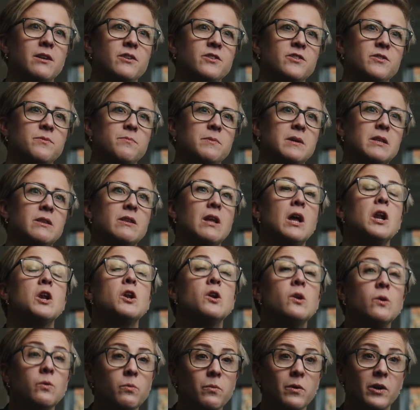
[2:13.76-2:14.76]
management,
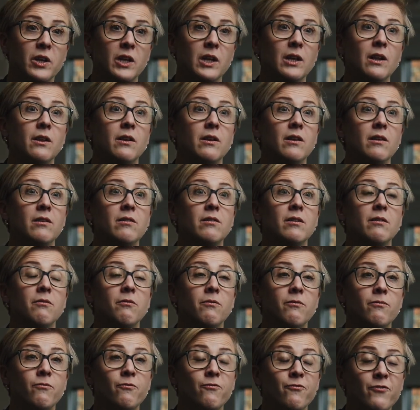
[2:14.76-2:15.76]
lubricant
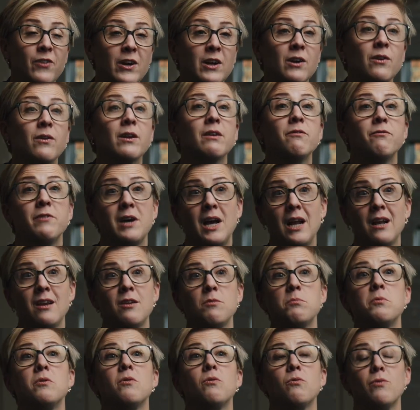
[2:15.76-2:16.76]
is a very
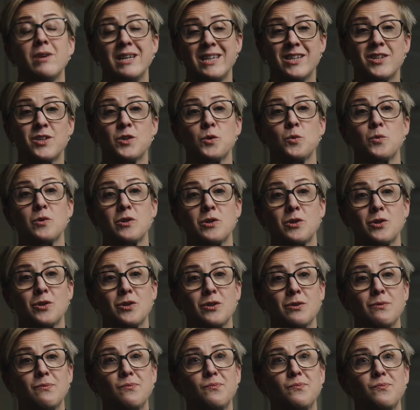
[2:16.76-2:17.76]
valuable
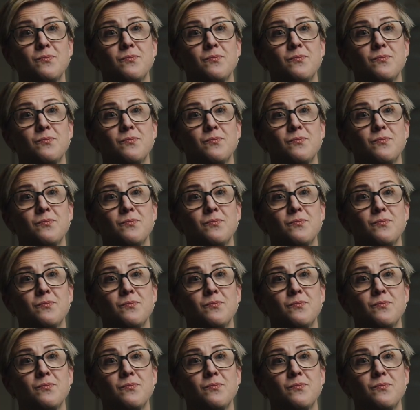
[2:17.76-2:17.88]
resource.